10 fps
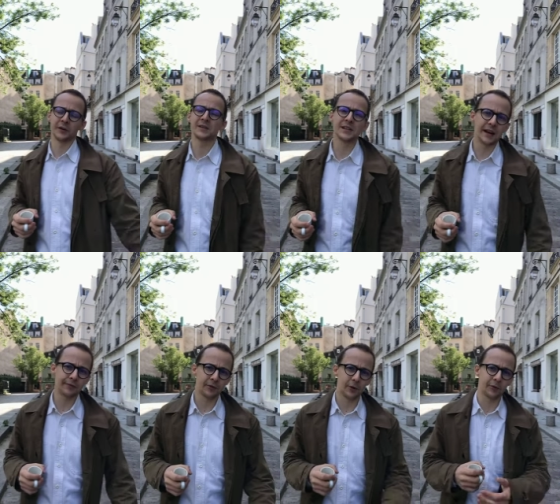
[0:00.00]
It's
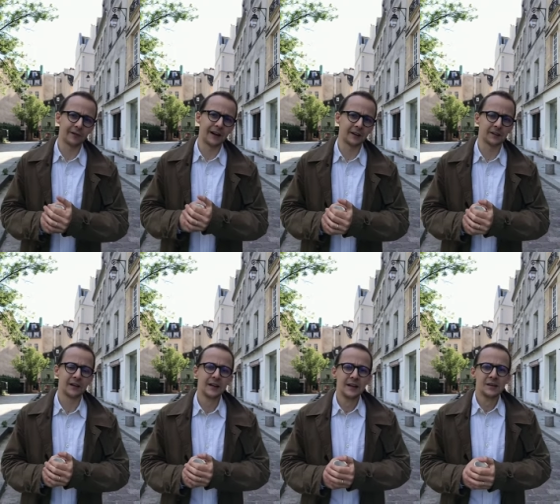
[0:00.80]
lifelong valid.
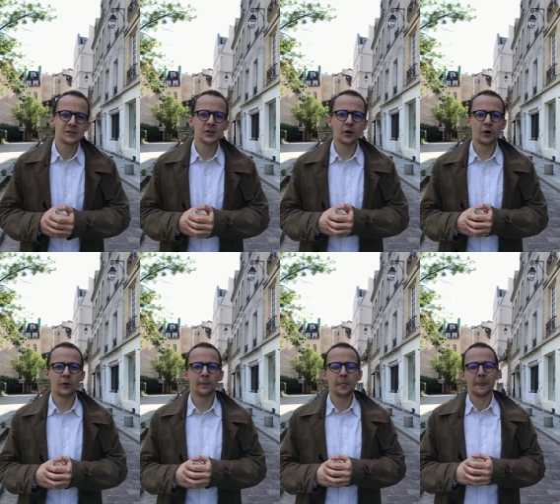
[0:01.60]
So